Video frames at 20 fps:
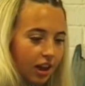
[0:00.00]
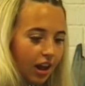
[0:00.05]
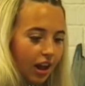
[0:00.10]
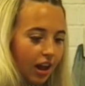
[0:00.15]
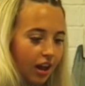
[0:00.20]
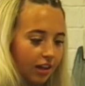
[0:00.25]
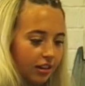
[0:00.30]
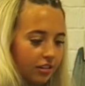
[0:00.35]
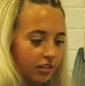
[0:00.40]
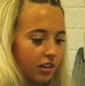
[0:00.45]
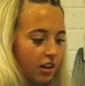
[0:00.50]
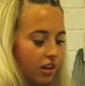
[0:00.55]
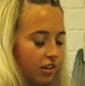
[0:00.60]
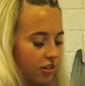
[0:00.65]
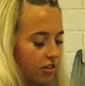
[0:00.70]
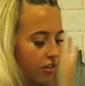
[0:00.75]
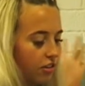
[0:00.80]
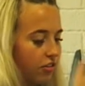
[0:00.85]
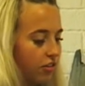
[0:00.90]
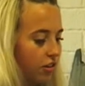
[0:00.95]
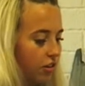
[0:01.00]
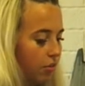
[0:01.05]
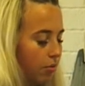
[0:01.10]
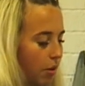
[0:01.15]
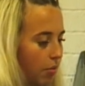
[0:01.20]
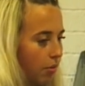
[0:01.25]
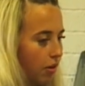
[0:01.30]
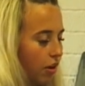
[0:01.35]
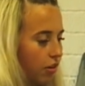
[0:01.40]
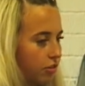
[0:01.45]
And I don't know if you can
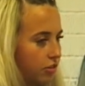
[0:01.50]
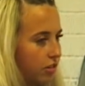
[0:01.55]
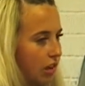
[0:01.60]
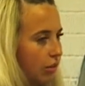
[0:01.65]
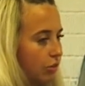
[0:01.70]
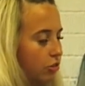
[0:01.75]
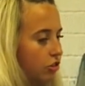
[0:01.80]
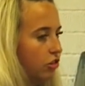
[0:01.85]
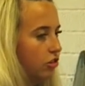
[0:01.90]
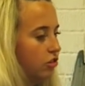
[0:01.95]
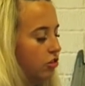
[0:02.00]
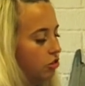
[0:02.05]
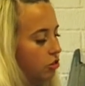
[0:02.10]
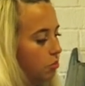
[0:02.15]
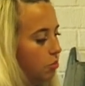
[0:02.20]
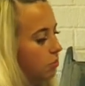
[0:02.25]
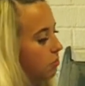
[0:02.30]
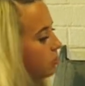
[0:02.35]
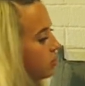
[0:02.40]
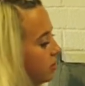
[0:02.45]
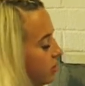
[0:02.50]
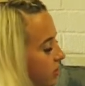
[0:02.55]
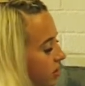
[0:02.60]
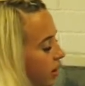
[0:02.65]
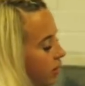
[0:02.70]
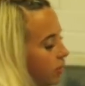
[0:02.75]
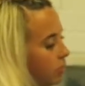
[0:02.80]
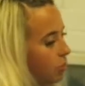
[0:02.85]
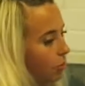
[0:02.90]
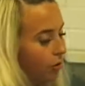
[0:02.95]
remember, I was sandwiching two bumpers
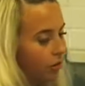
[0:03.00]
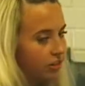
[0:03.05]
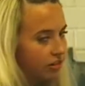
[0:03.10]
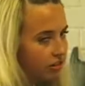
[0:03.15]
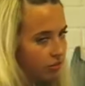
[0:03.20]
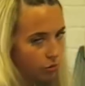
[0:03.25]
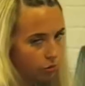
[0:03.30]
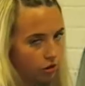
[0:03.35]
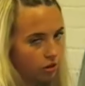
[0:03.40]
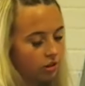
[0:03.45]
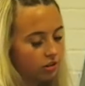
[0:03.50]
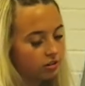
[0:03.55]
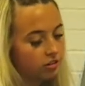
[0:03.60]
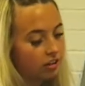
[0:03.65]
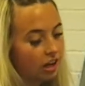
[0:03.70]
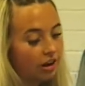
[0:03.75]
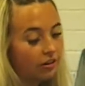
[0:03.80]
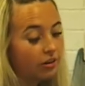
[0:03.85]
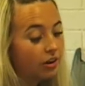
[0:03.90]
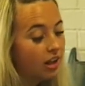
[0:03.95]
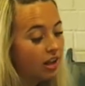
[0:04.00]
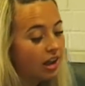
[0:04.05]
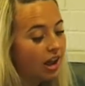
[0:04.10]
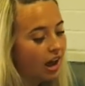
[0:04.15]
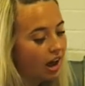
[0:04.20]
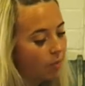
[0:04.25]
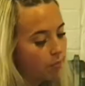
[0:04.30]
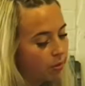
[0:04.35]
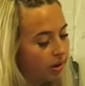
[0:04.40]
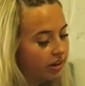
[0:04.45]
together, but it didn't work. So
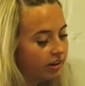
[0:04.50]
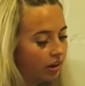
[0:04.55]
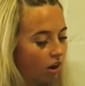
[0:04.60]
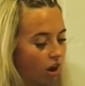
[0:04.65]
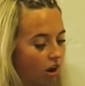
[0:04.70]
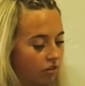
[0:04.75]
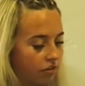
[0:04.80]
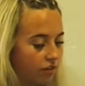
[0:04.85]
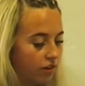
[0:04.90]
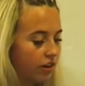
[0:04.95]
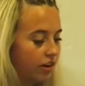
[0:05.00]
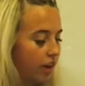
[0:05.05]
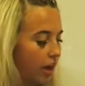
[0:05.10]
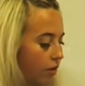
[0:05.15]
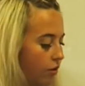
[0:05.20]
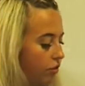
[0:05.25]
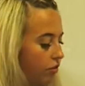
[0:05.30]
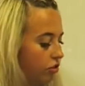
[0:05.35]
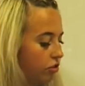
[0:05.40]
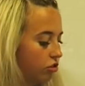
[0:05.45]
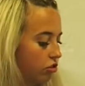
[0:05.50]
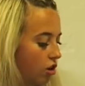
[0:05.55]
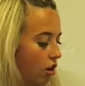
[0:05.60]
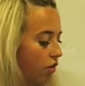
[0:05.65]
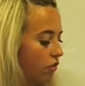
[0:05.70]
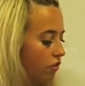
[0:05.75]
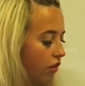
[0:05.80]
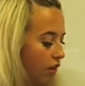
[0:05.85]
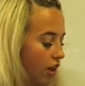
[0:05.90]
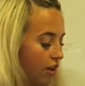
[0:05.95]
I binned it off, and now we've just
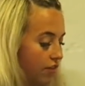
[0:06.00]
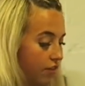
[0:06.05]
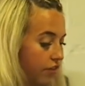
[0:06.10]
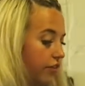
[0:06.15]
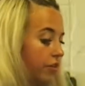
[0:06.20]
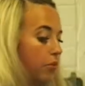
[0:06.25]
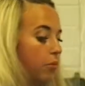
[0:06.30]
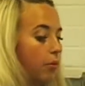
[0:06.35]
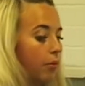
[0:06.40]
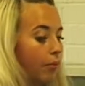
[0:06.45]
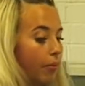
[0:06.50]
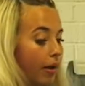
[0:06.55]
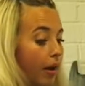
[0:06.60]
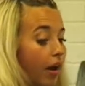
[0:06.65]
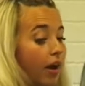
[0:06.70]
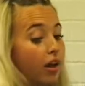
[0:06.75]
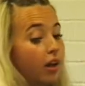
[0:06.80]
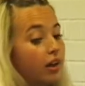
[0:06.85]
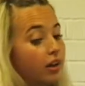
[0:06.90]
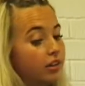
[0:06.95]
got a full 850 bumper.